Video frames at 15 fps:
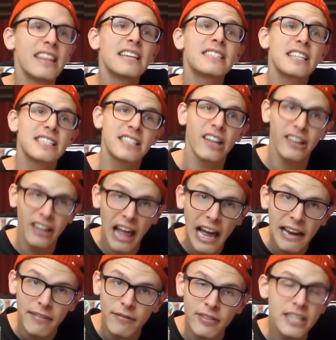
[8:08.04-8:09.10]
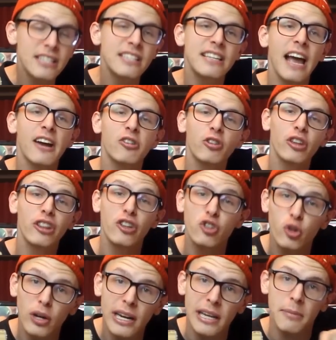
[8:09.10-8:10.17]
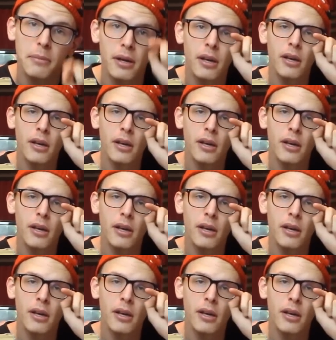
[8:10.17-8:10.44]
This is the life. This is actually the dream.